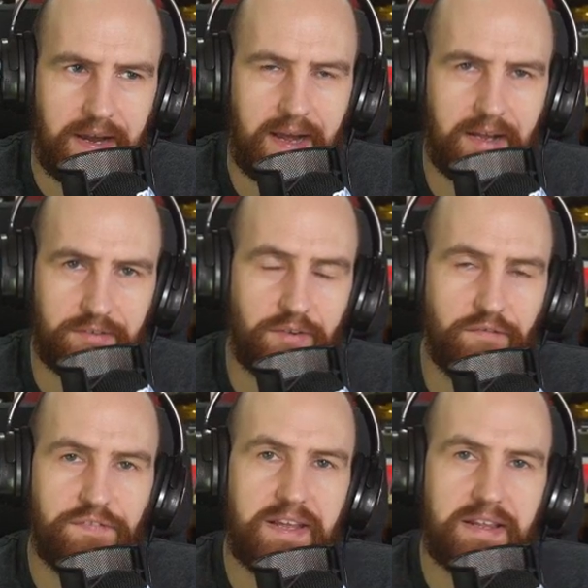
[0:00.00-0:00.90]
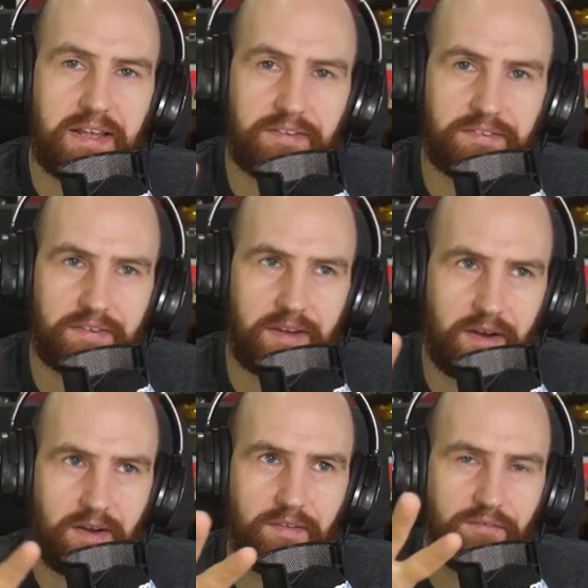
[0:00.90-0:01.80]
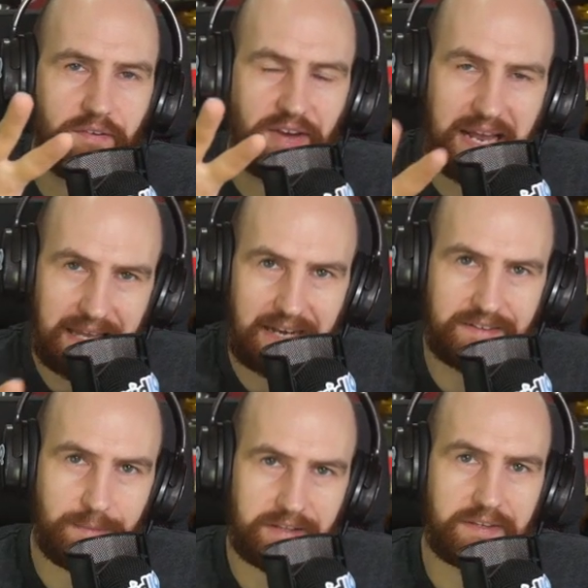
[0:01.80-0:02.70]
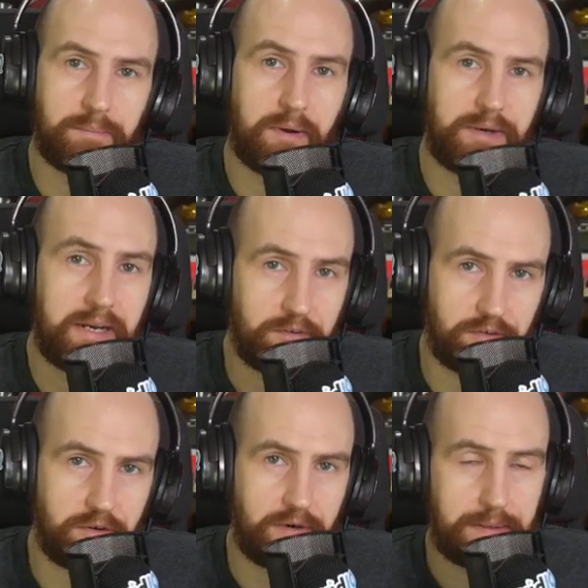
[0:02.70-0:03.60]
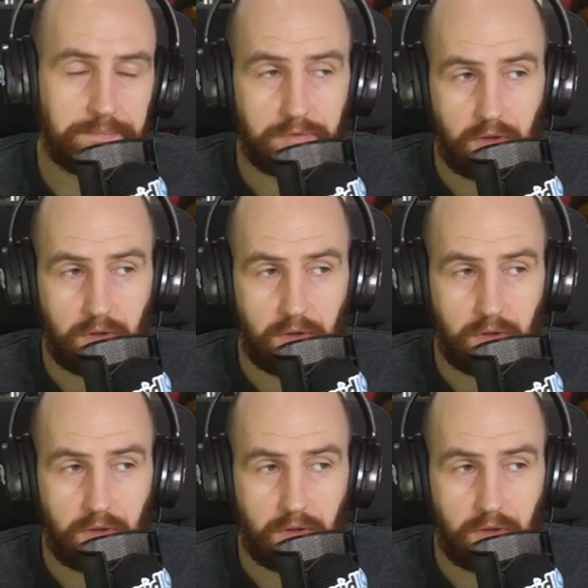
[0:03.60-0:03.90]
Uh, something that's uh, the climactic moment in a story.